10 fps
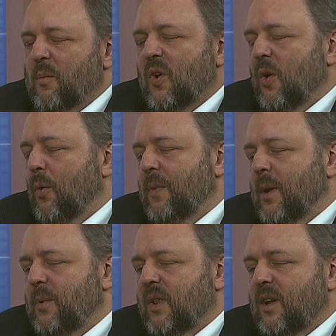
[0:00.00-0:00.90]
going to open
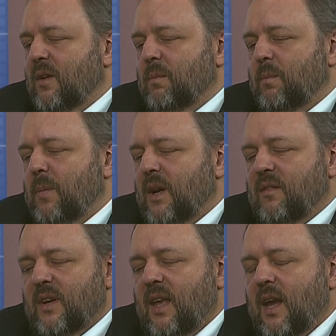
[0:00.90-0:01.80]
up a little bit
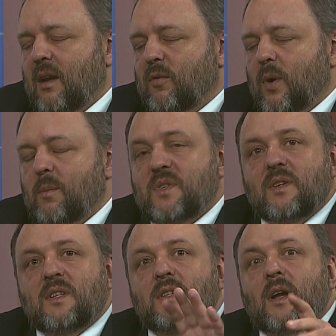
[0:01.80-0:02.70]
of a can of worms.
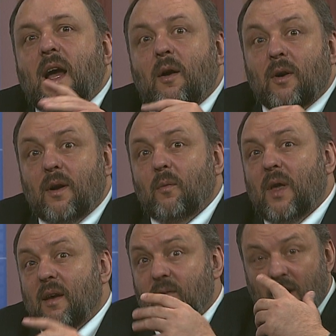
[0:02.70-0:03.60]
It's an hour, we
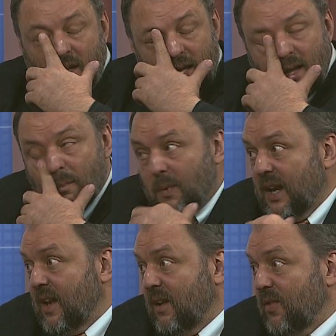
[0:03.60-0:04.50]
have a
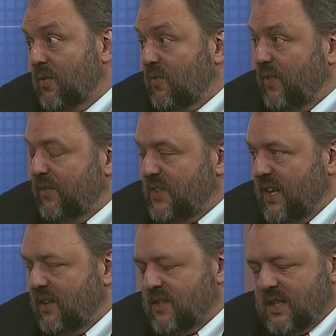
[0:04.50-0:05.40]
minute,
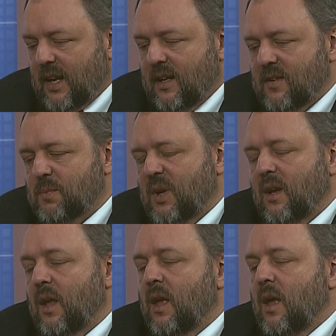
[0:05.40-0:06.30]
15 seconds, but
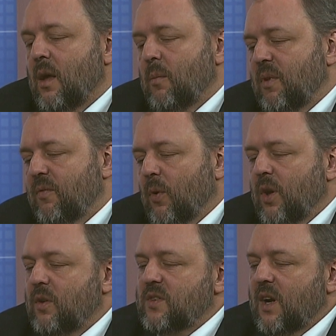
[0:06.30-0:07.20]
before
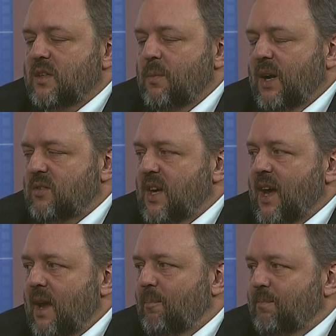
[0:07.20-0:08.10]
you talked about
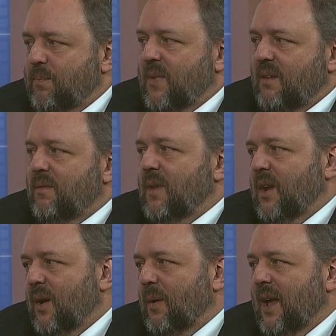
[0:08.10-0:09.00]
time,
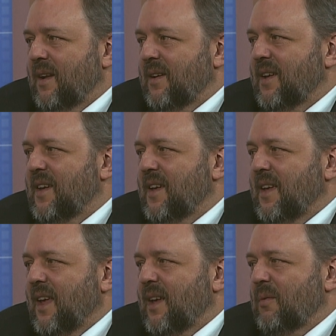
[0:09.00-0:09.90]
you know, and
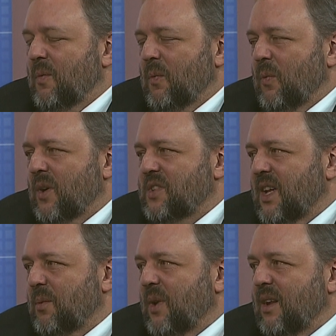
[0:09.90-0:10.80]
and we're
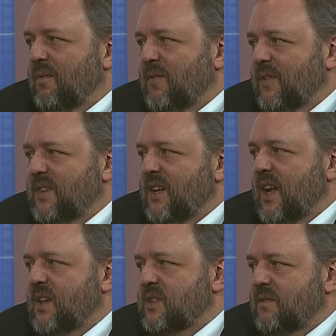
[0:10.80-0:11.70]
celebrating 50
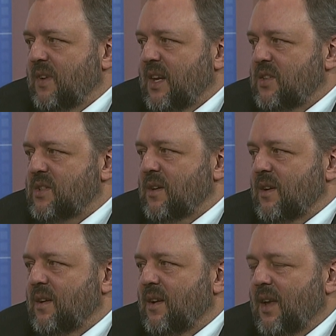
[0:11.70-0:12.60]
days of
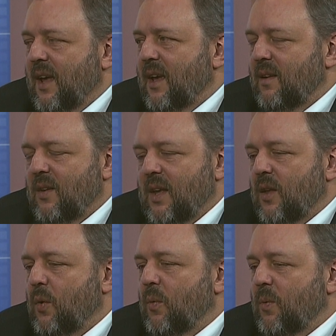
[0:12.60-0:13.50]
Easter, and
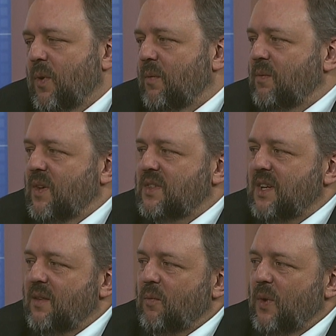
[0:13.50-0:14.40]
you you you
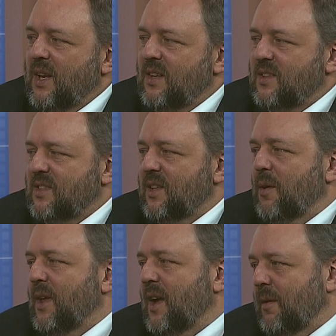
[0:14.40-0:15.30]
said we need to
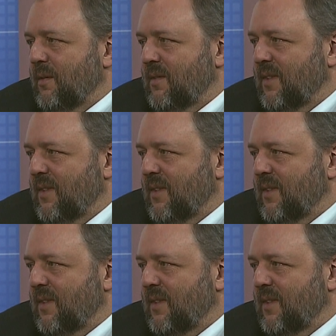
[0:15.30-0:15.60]
slow down